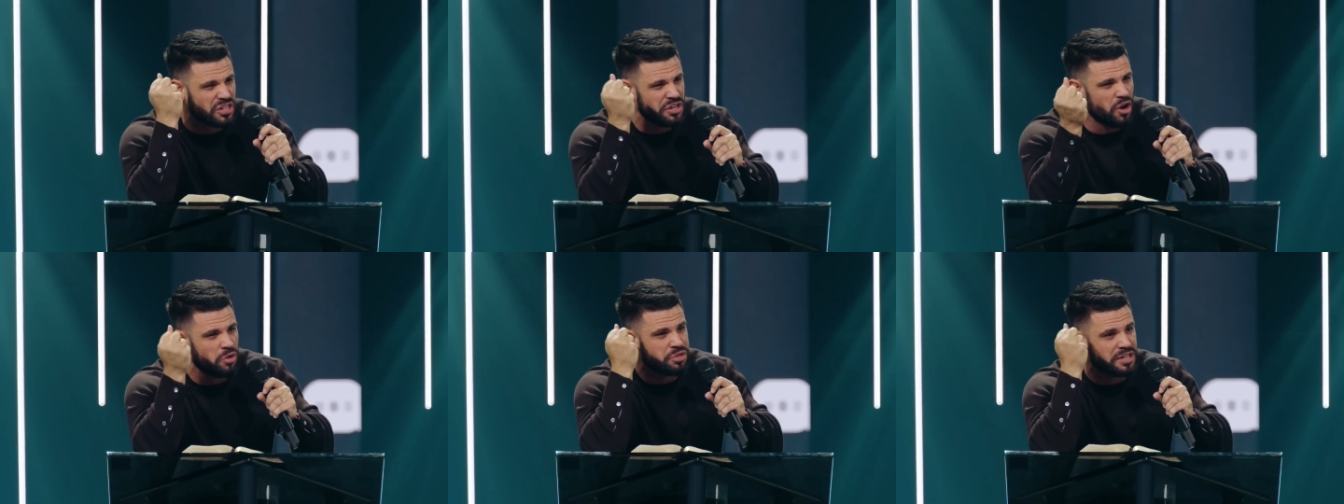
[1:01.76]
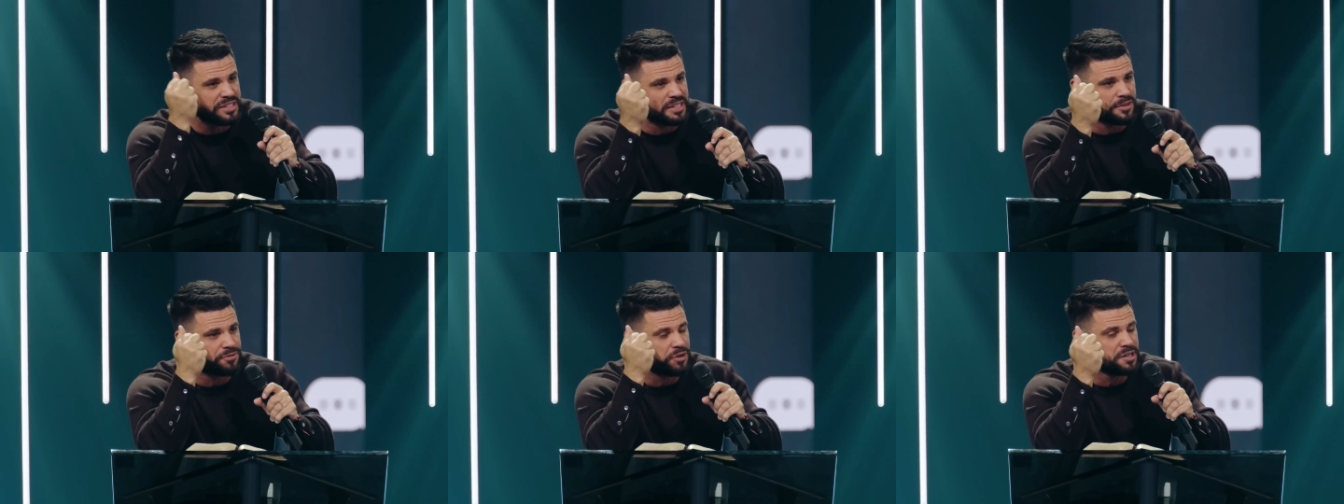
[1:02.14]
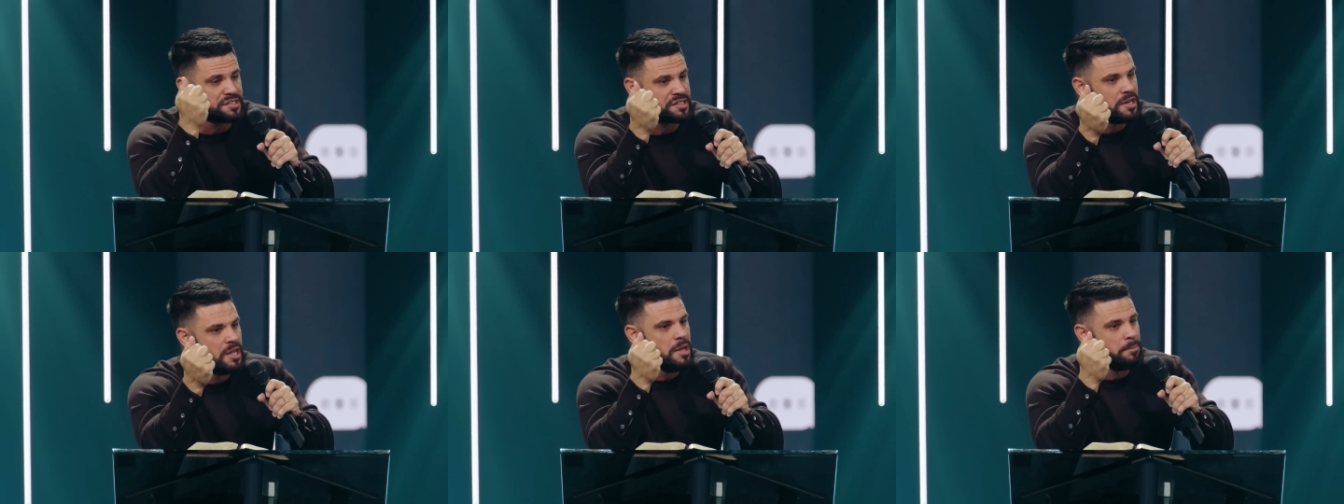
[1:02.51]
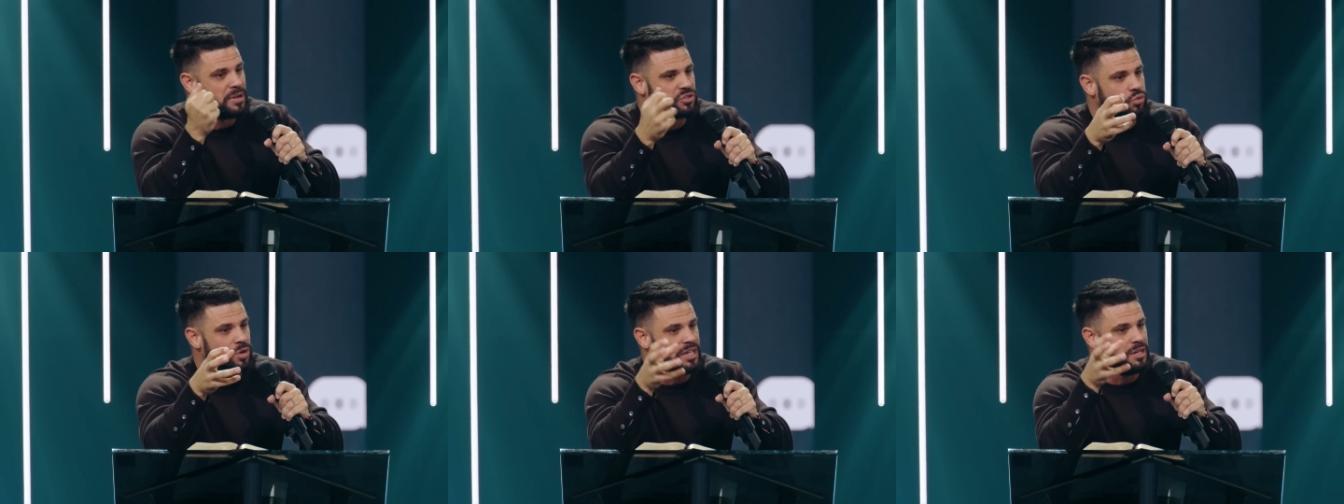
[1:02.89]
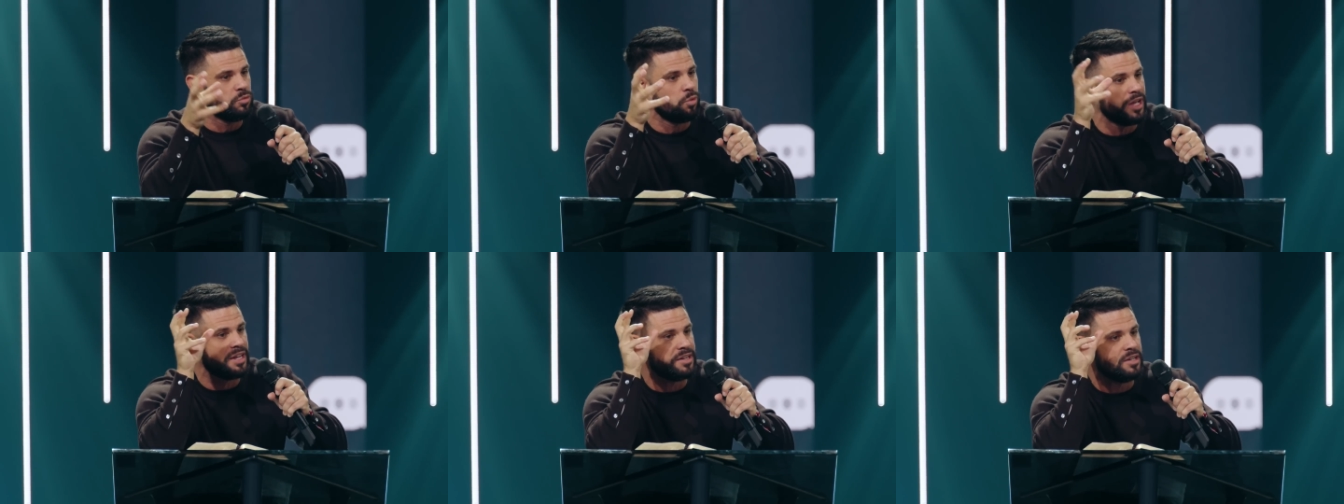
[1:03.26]
to know the difference
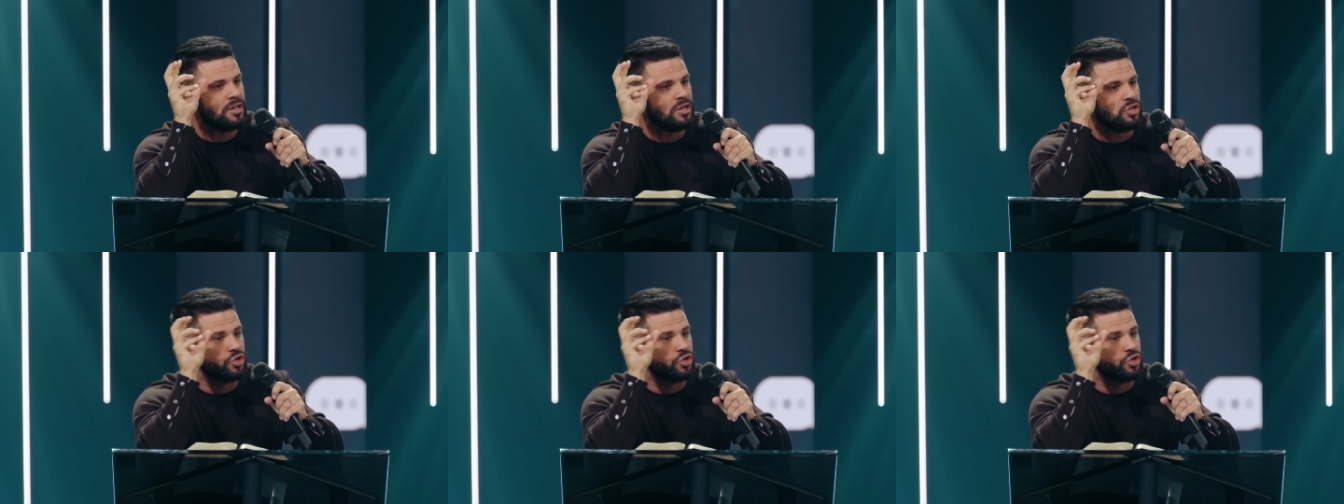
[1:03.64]
between when